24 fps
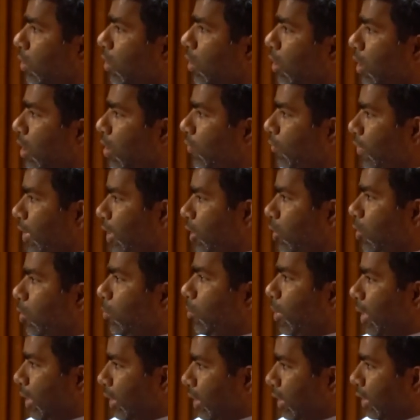of
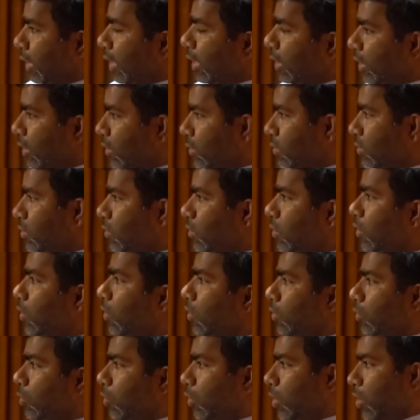acute pancreatitis
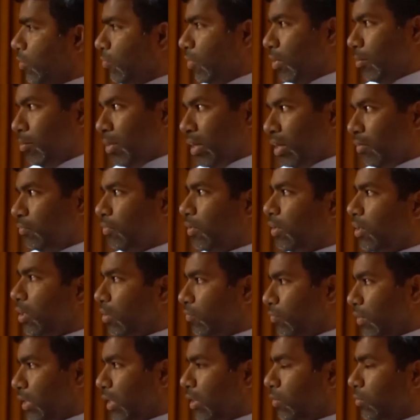to give a benefit
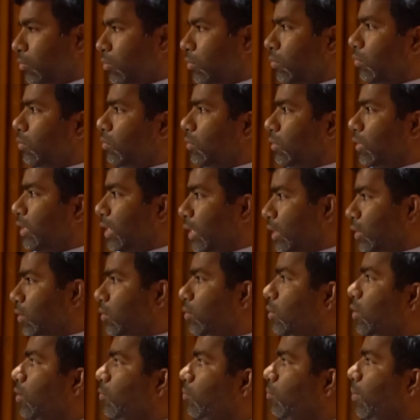of doubt that
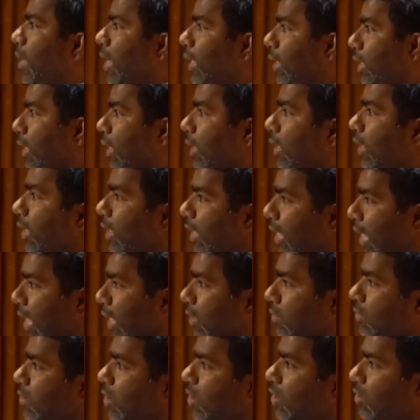pancreatic
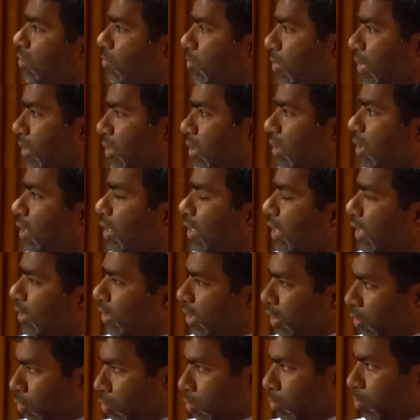cancer is presenting as
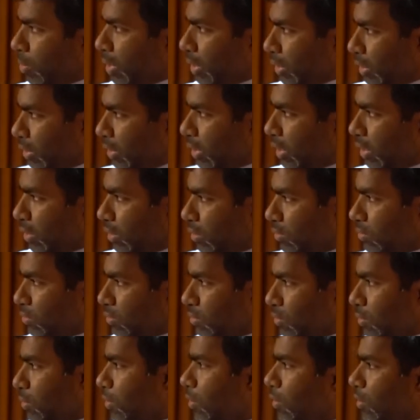acute pancreatitis.
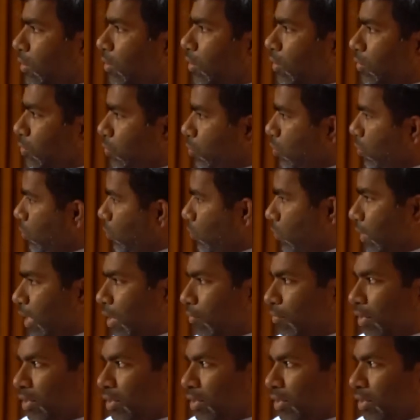So we have